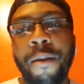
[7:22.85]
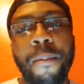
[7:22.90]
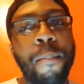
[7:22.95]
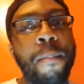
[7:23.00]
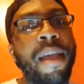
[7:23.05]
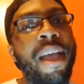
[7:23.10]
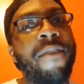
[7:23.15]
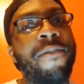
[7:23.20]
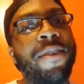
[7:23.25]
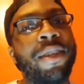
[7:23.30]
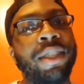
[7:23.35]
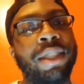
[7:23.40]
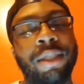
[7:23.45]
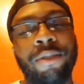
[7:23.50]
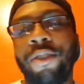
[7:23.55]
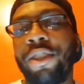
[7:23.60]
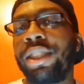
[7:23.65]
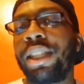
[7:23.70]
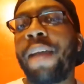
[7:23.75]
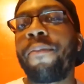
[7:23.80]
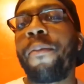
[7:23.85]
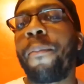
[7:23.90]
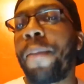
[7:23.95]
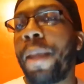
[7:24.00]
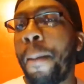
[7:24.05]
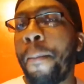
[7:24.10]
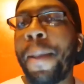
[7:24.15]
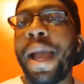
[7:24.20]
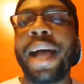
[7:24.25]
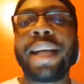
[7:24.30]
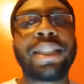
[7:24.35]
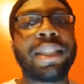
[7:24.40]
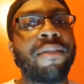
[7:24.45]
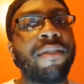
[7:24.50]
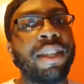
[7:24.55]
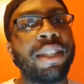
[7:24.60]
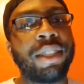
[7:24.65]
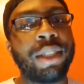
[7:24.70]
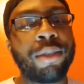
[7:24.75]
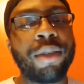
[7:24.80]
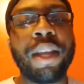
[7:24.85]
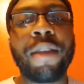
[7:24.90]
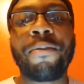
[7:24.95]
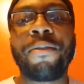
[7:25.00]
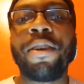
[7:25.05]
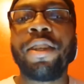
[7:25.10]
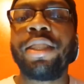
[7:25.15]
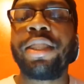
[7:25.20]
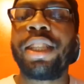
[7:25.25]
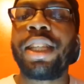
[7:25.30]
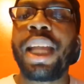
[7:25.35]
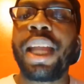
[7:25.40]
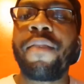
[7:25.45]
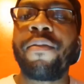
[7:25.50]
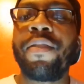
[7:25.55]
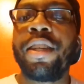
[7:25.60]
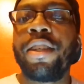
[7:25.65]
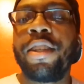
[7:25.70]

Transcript: Memphis, for example, being passive is great for his game.